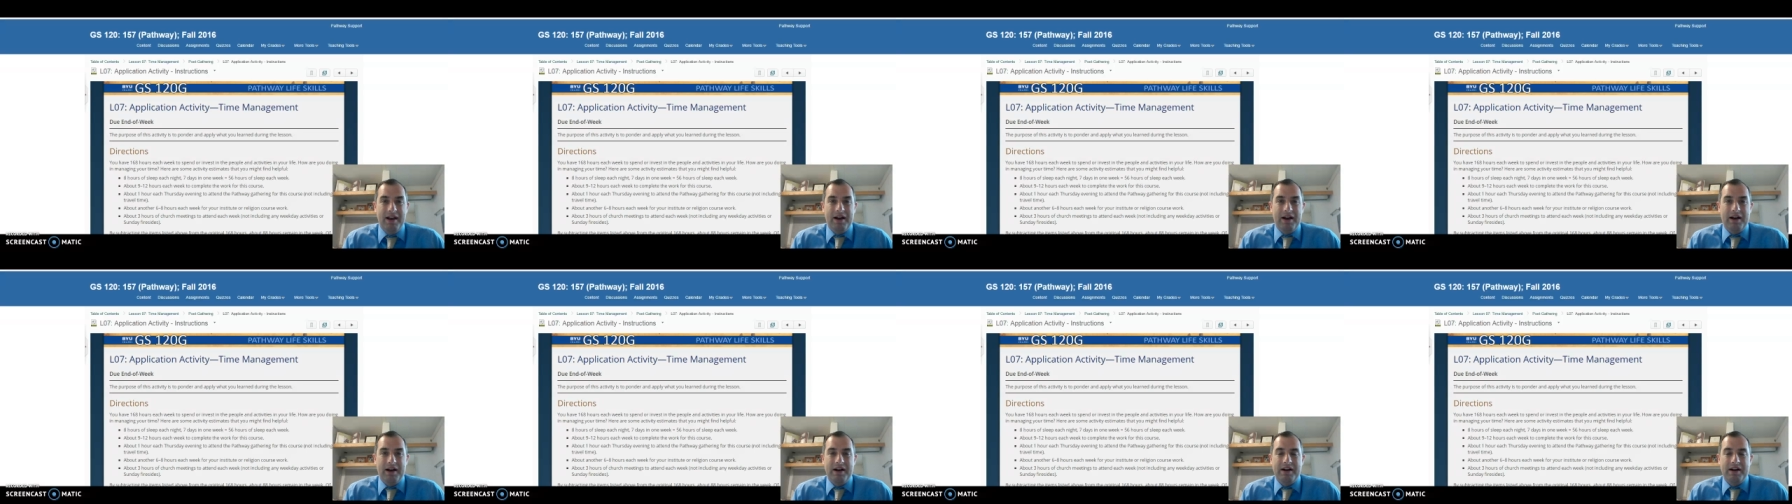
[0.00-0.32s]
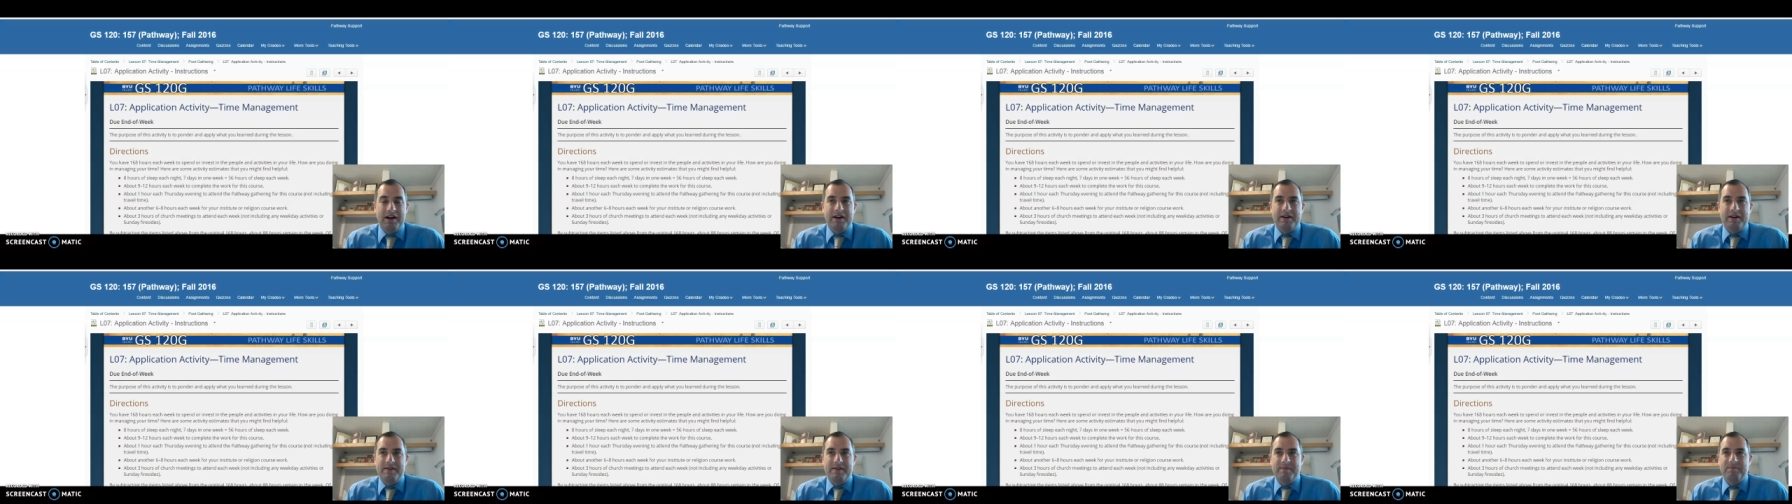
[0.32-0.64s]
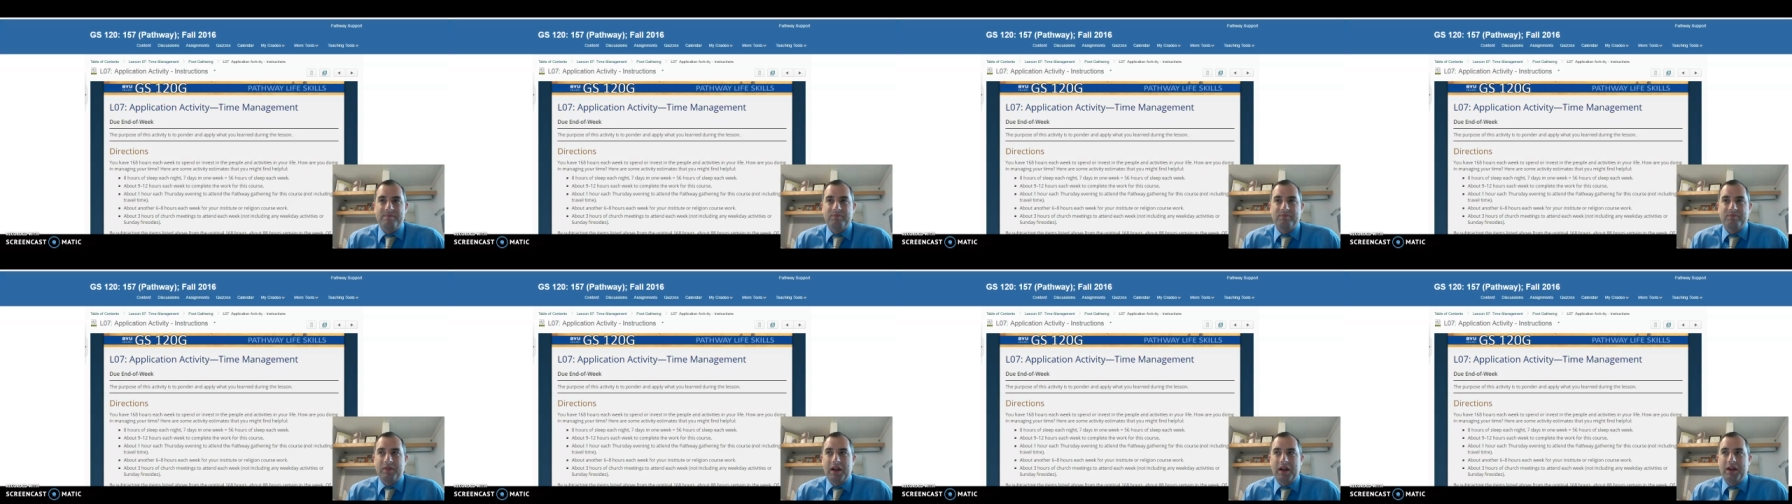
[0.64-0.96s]

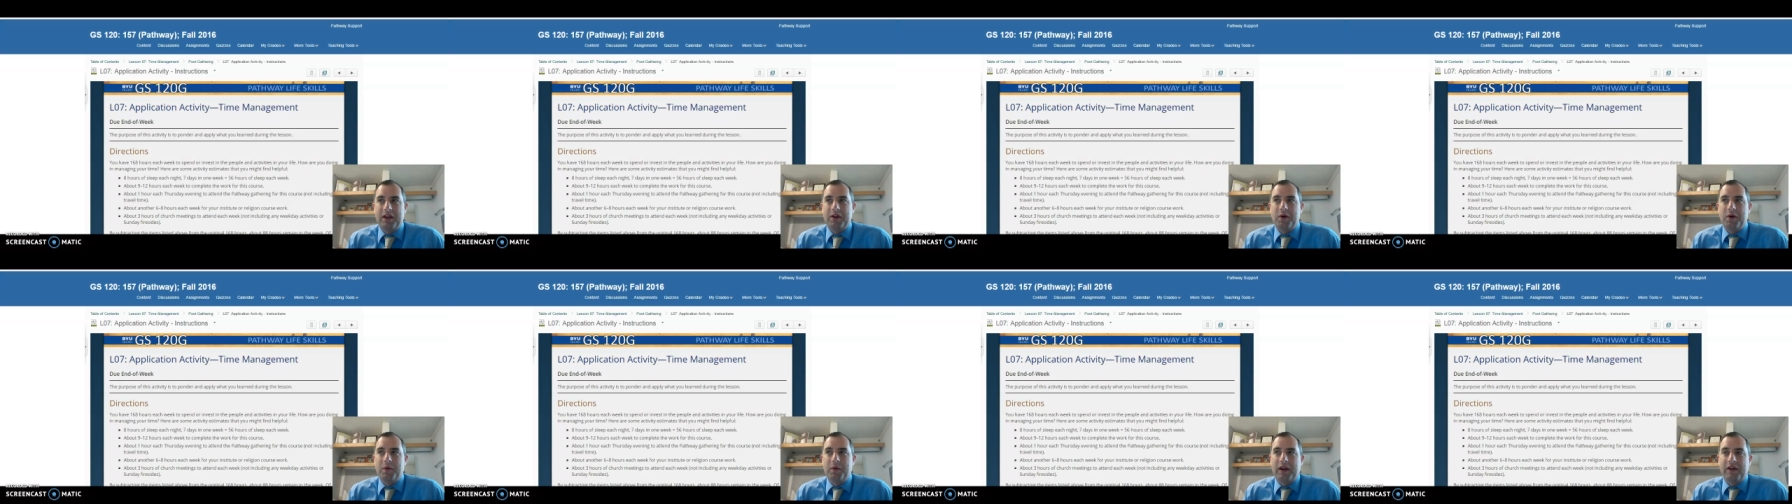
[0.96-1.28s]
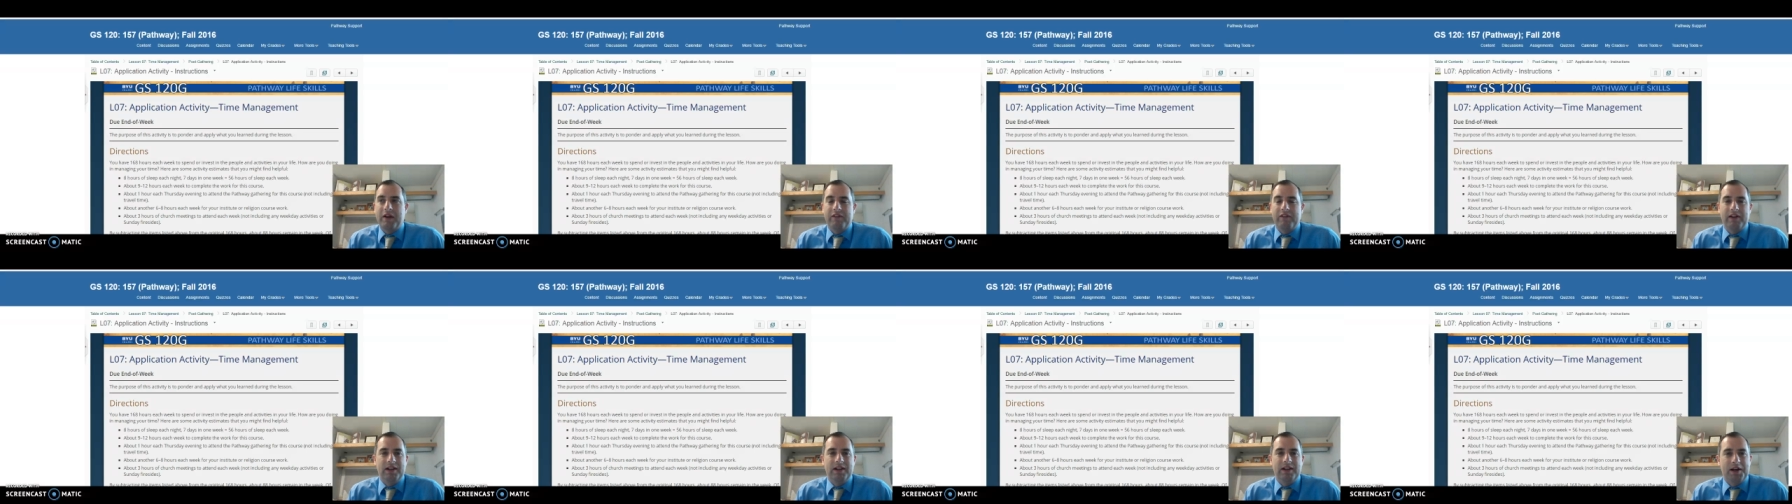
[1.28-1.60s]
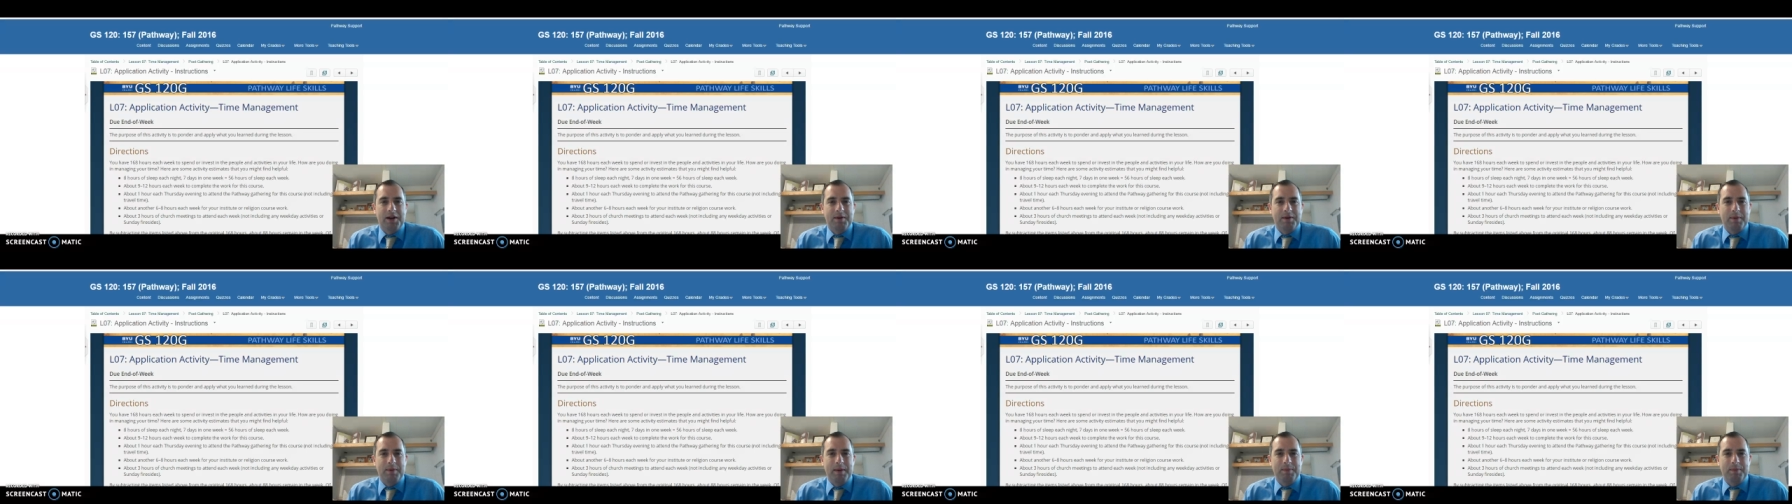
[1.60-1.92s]
I know when I read a
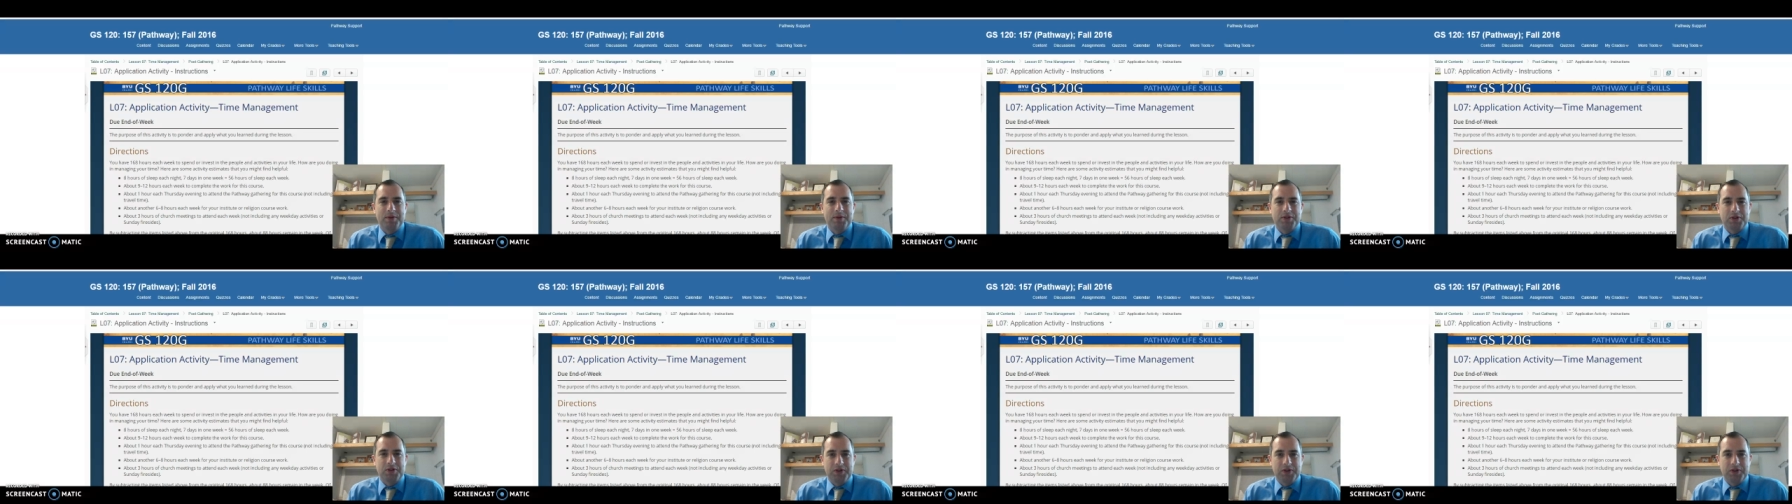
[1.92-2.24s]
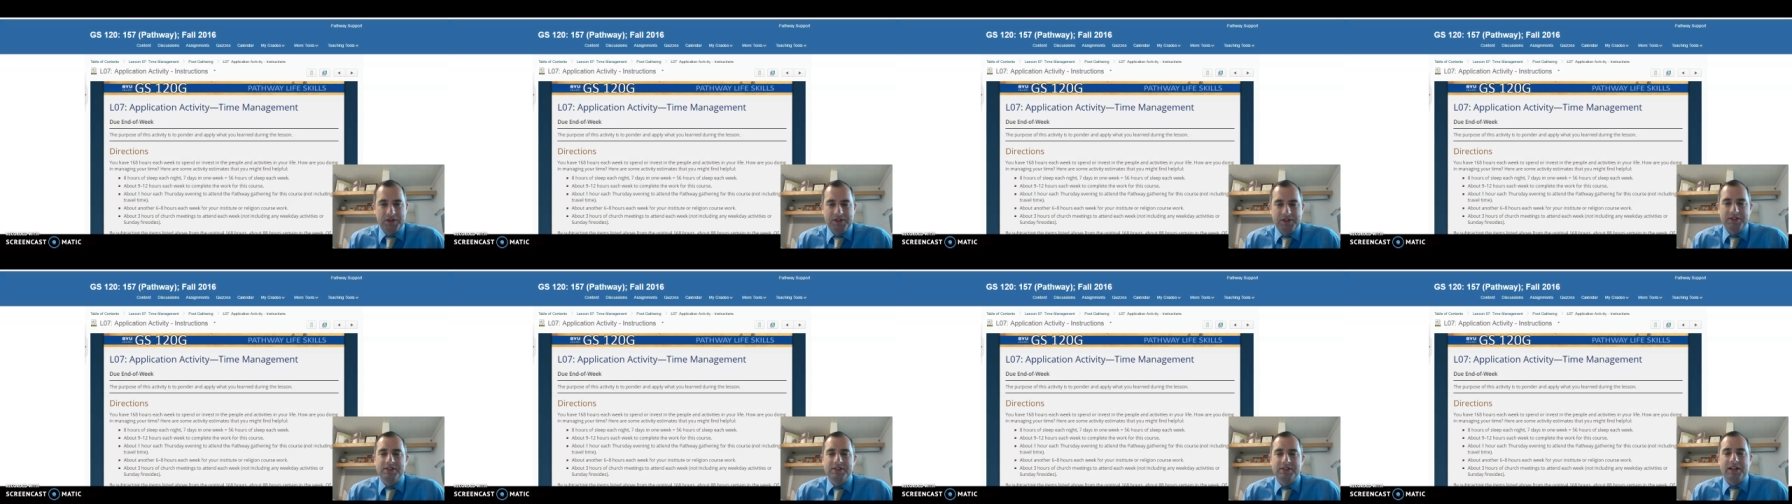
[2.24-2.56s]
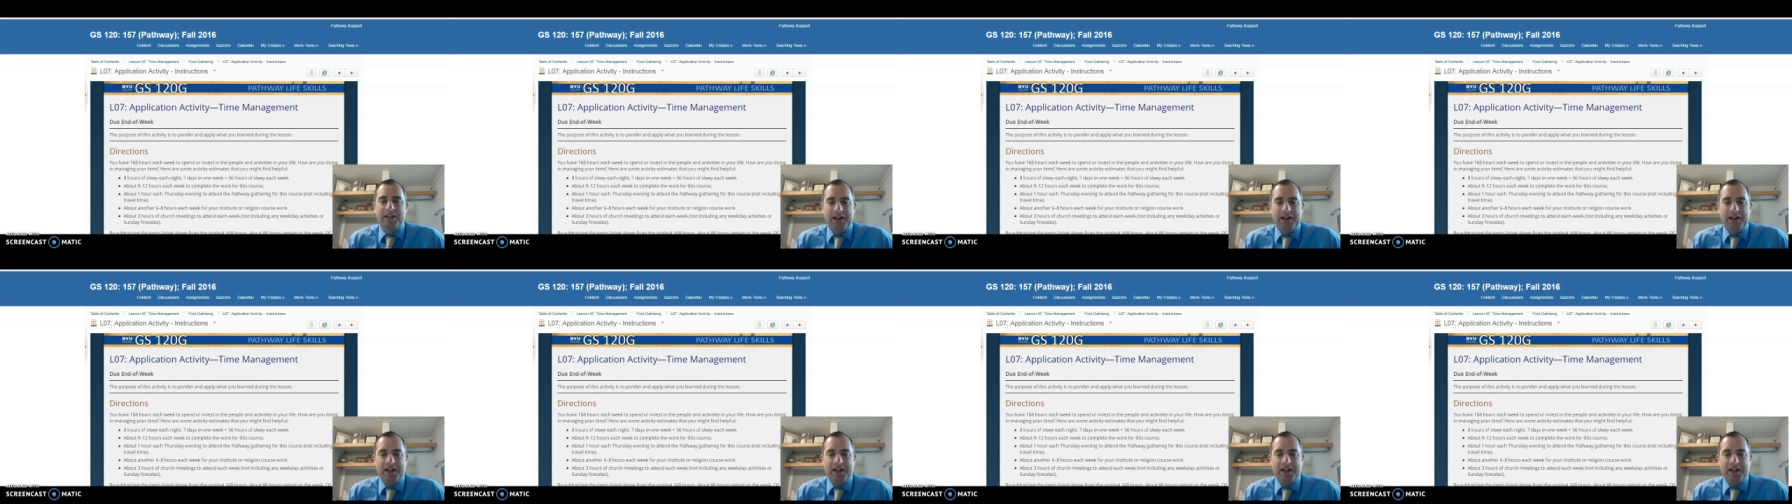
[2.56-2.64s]
lot of people's goals,